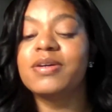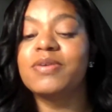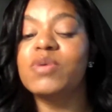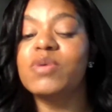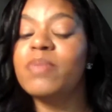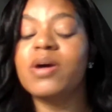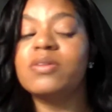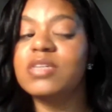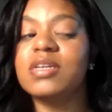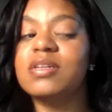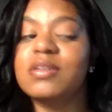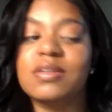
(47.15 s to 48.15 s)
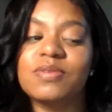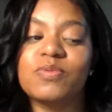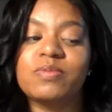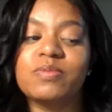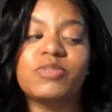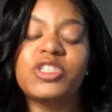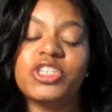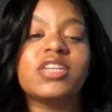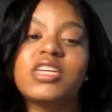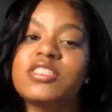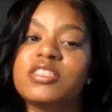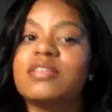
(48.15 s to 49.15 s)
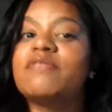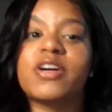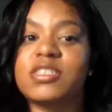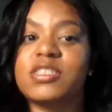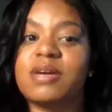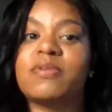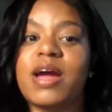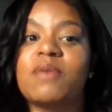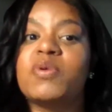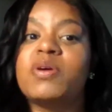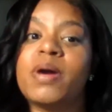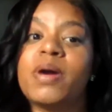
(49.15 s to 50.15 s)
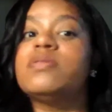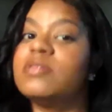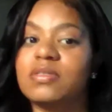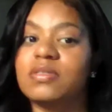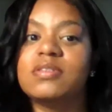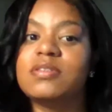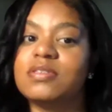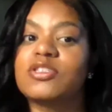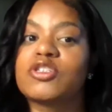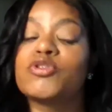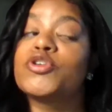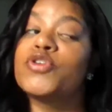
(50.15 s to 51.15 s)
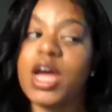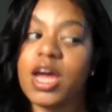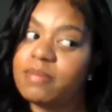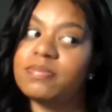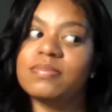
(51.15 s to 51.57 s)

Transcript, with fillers: we both didn't. We should have listened the first time around. We both screwed up.